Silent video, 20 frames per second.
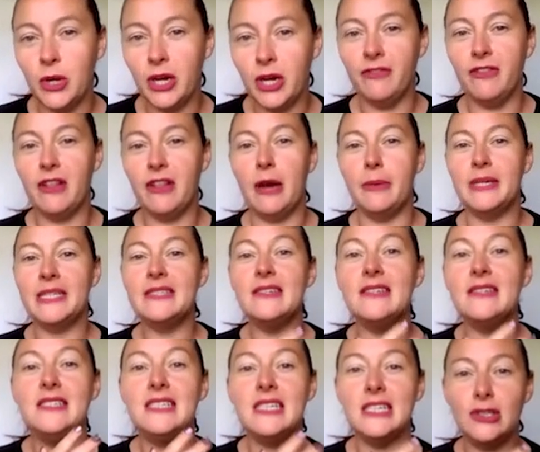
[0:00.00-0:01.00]
workflow is
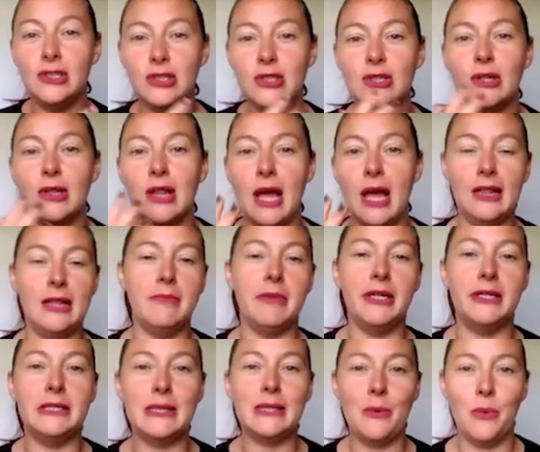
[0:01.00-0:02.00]
the digital
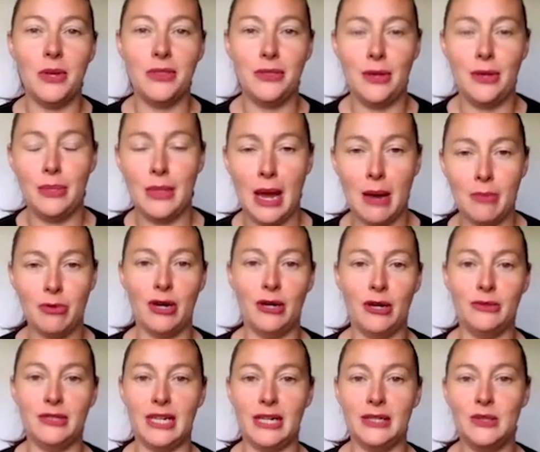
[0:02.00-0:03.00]
elements within that
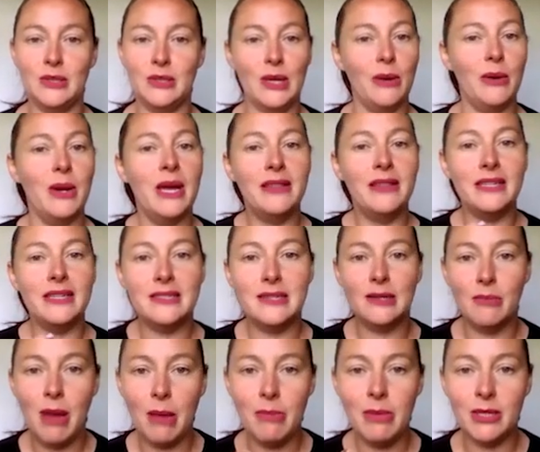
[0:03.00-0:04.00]
process. So there
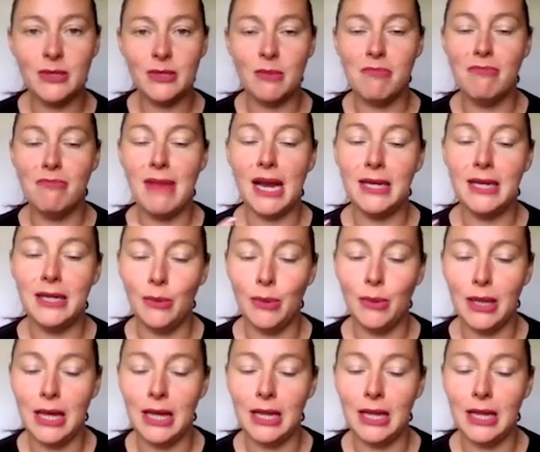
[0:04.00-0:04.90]
still might be some manual